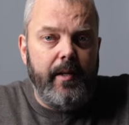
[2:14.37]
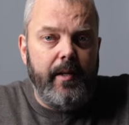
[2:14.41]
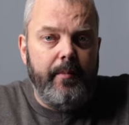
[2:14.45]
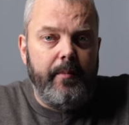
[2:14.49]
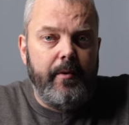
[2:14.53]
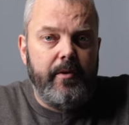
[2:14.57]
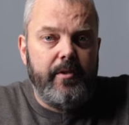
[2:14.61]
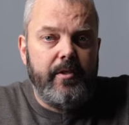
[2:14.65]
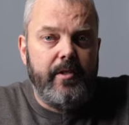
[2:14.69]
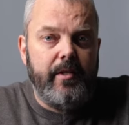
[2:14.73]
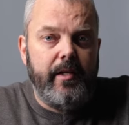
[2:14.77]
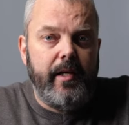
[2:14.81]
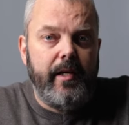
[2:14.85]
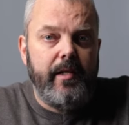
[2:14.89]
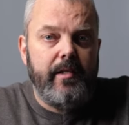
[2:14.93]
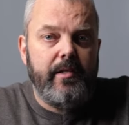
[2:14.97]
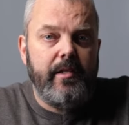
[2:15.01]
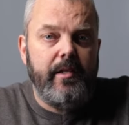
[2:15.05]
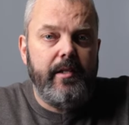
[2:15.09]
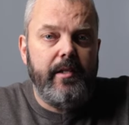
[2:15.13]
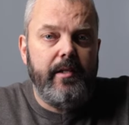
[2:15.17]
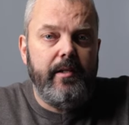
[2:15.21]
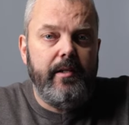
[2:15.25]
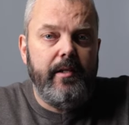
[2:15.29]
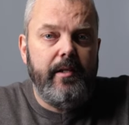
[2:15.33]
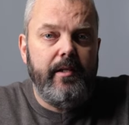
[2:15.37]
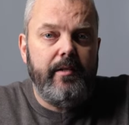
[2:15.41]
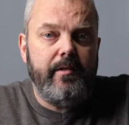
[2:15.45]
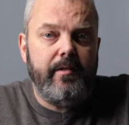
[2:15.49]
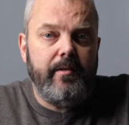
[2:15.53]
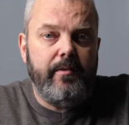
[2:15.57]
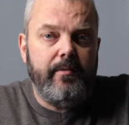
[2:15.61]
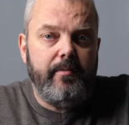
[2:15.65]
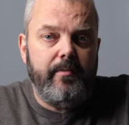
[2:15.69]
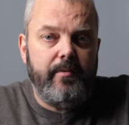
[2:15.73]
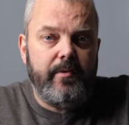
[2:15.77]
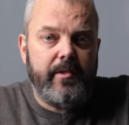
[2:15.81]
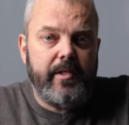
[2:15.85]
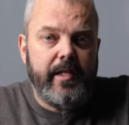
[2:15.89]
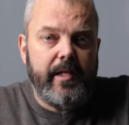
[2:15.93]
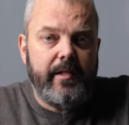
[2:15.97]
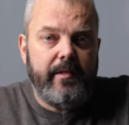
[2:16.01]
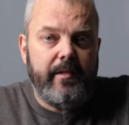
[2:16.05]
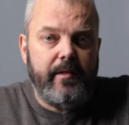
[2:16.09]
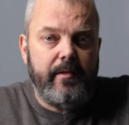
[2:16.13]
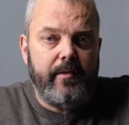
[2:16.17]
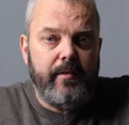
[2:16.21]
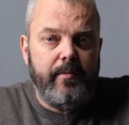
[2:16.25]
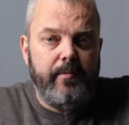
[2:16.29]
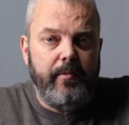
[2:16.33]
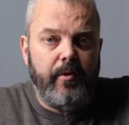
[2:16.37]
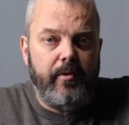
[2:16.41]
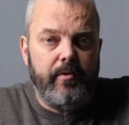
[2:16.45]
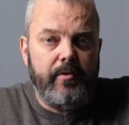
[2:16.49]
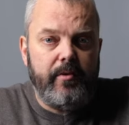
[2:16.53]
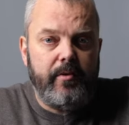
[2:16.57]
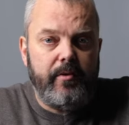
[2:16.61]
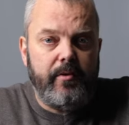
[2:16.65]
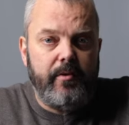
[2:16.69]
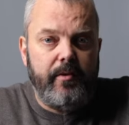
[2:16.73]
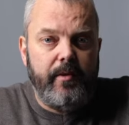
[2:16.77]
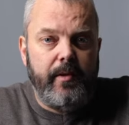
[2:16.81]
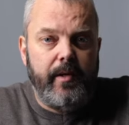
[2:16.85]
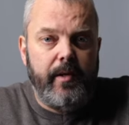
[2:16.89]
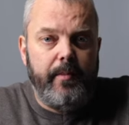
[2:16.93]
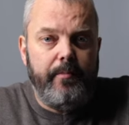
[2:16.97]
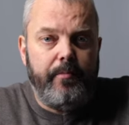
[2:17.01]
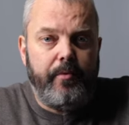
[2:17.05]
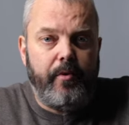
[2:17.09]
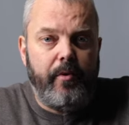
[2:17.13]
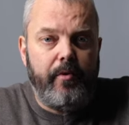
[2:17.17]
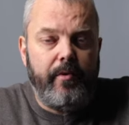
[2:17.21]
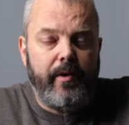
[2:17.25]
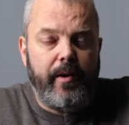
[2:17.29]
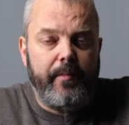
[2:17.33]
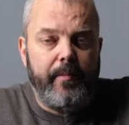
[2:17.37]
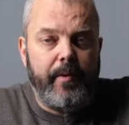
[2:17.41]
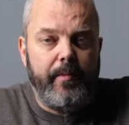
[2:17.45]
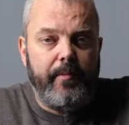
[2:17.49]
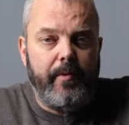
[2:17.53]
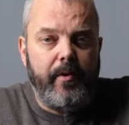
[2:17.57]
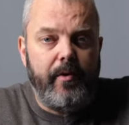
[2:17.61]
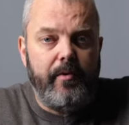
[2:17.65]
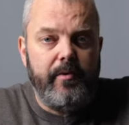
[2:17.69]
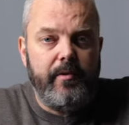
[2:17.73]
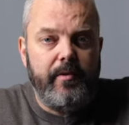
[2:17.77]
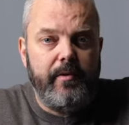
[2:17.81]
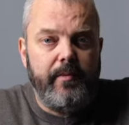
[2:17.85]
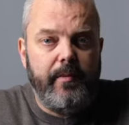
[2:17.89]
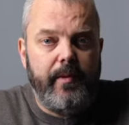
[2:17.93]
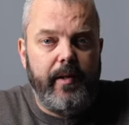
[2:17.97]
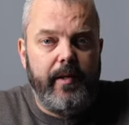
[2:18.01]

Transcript: because you basically need to set the motor in programming mode,